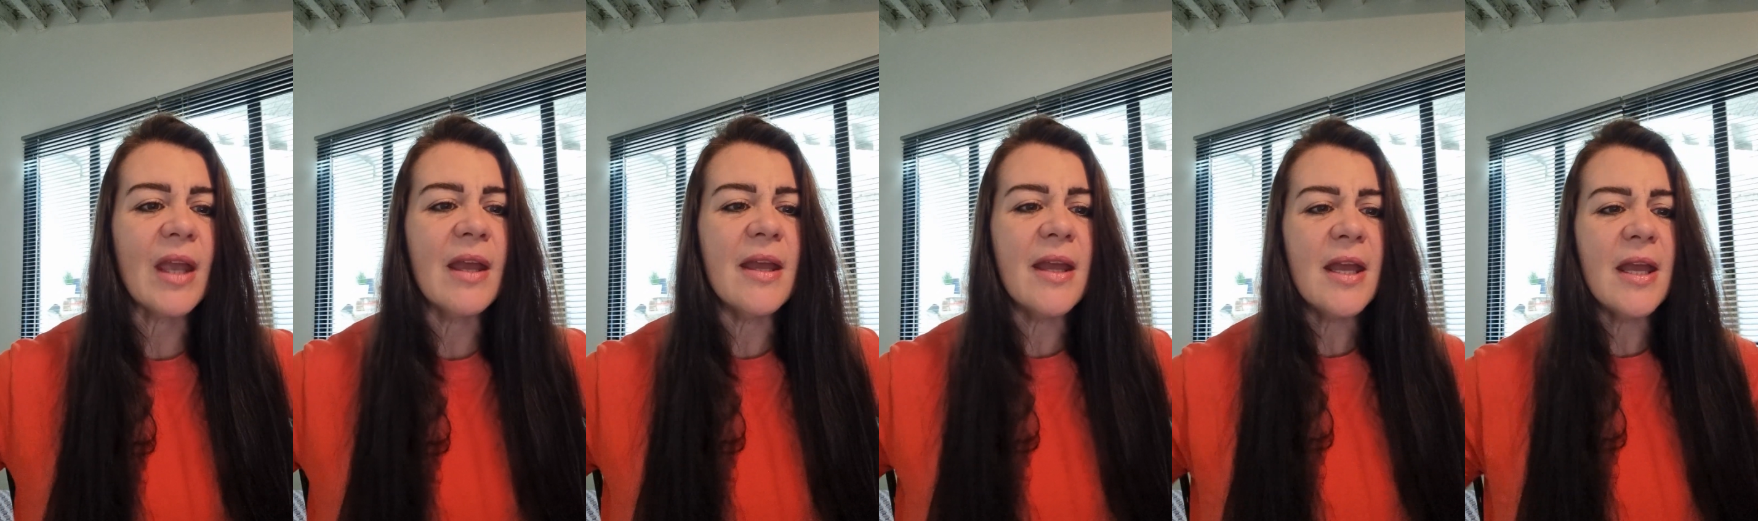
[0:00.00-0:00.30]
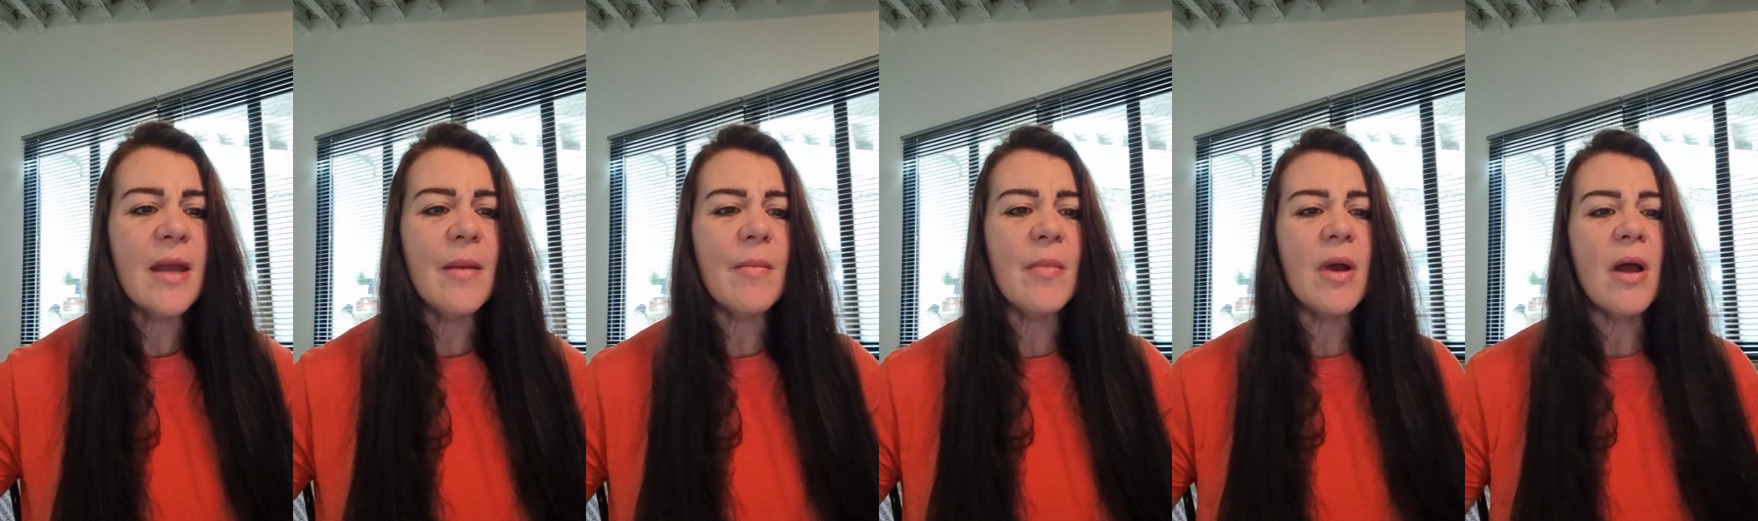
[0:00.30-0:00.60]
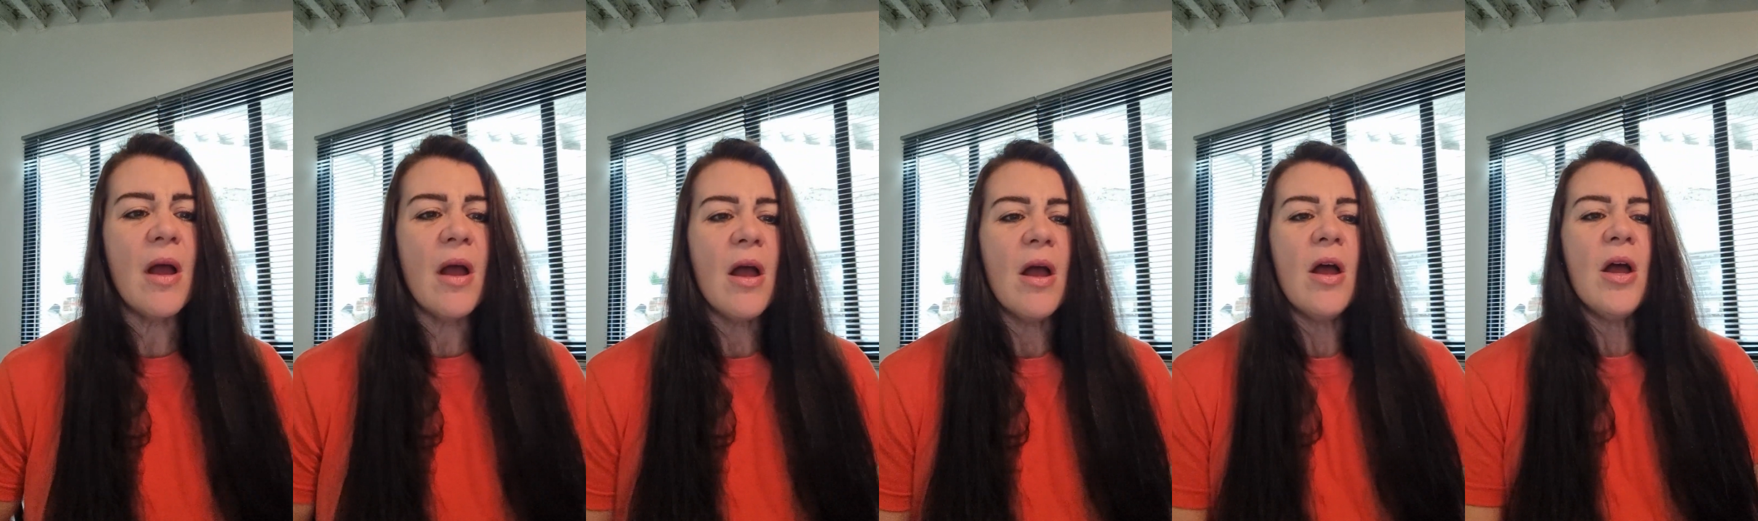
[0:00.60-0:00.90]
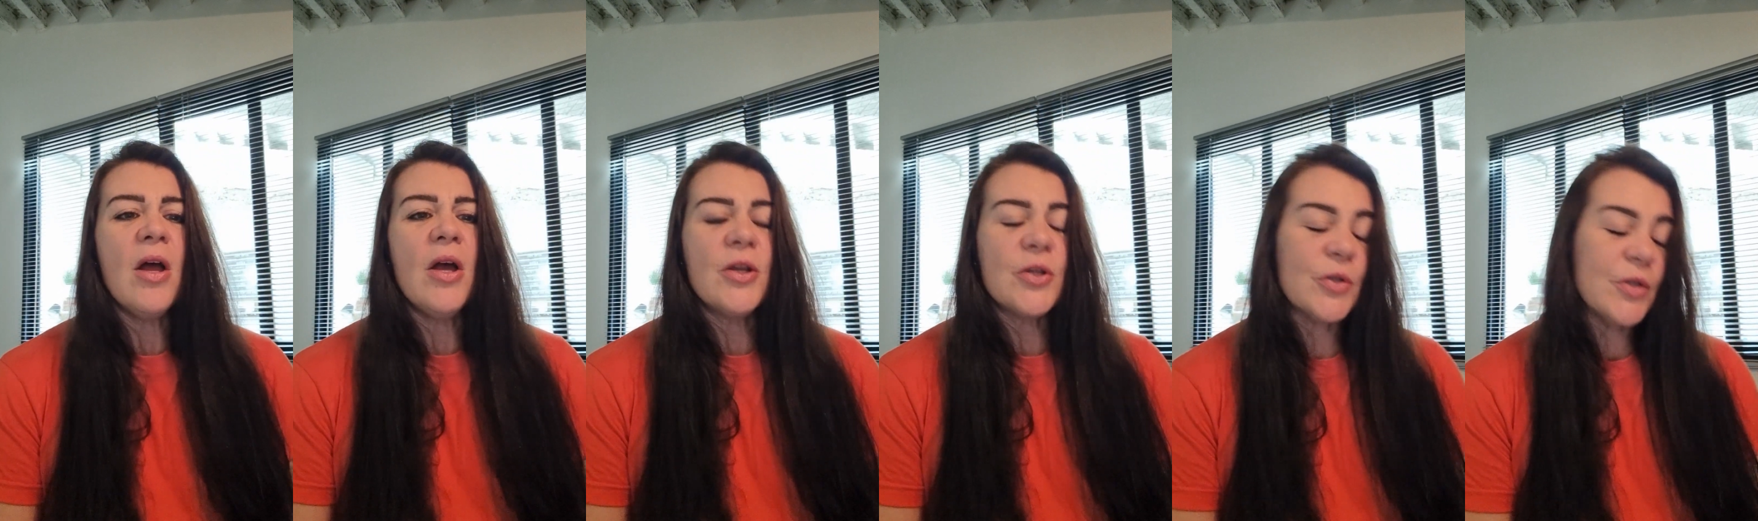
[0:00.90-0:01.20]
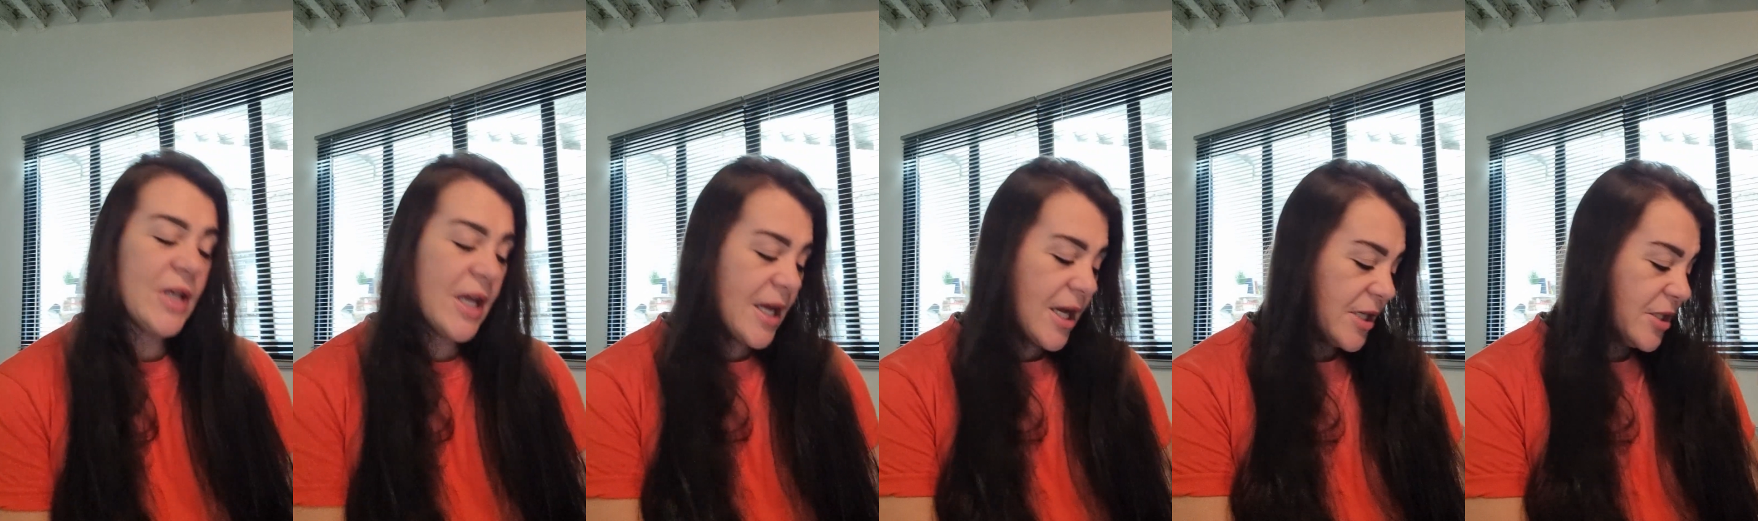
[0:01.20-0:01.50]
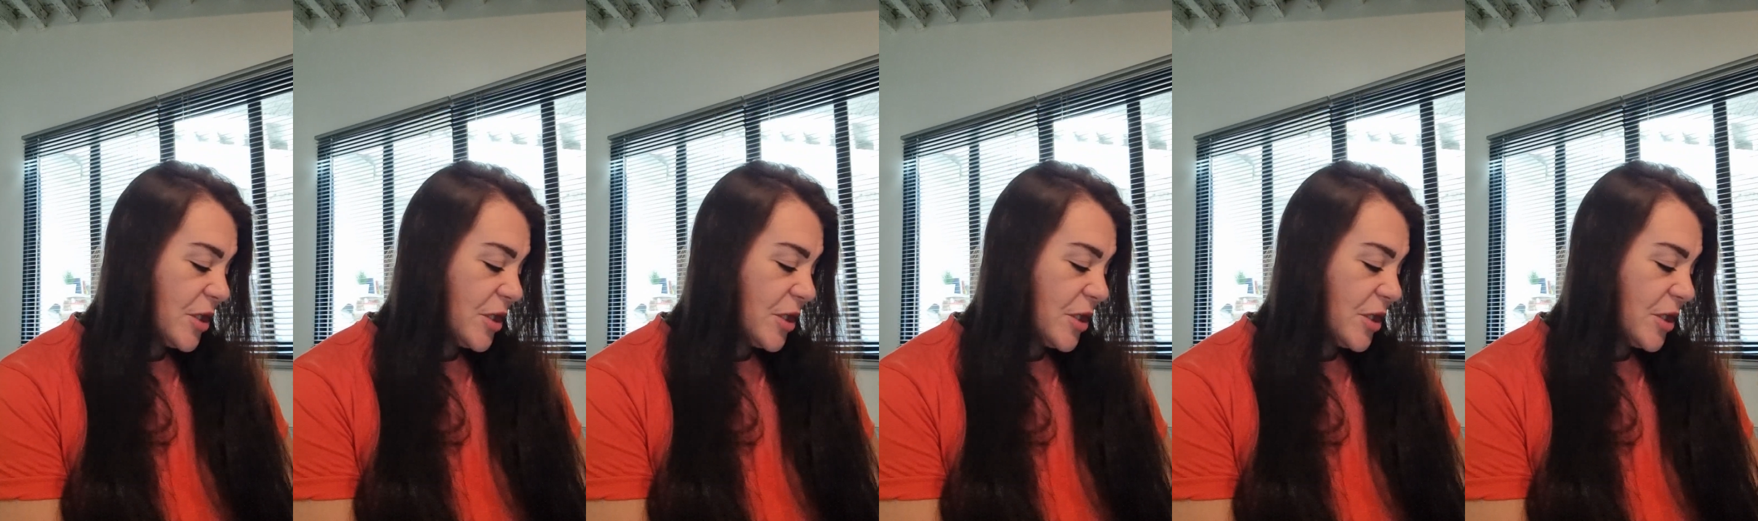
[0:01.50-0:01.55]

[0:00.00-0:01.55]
So yeah,